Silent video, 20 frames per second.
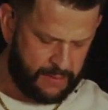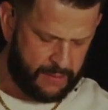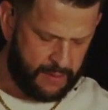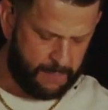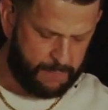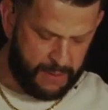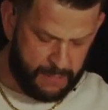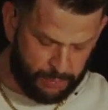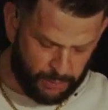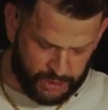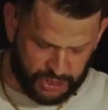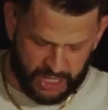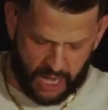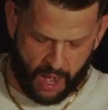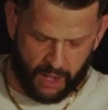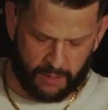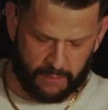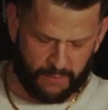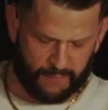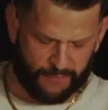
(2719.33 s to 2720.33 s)
And people
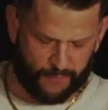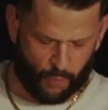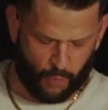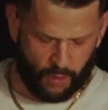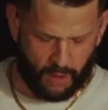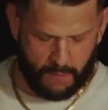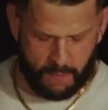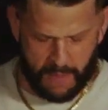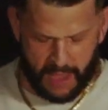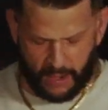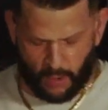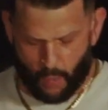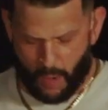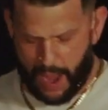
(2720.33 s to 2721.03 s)
shouted before him, Make